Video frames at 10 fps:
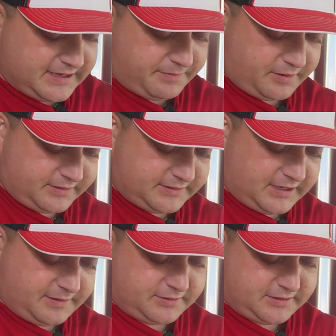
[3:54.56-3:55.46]
happen all the
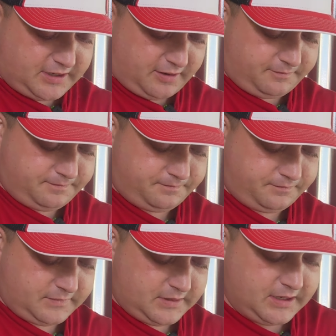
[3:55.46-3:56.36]
time, so
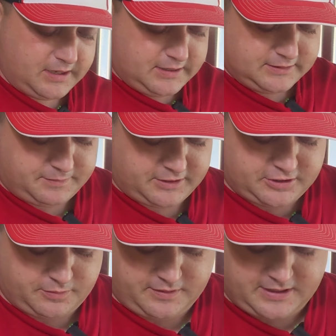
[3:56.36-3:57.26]
let's make
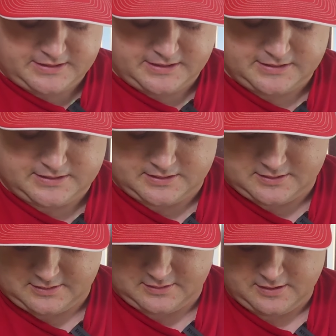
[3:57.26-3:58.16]
sure we got this
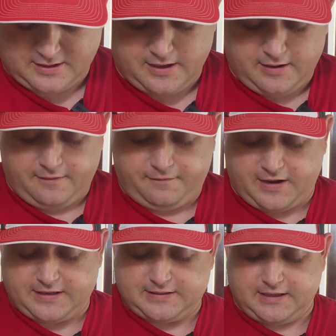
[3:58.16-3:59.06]

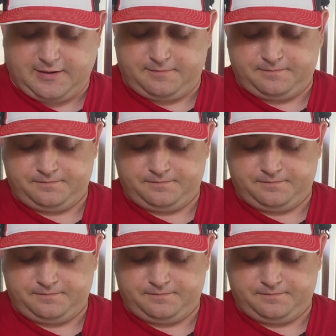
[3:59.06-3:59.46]
face up.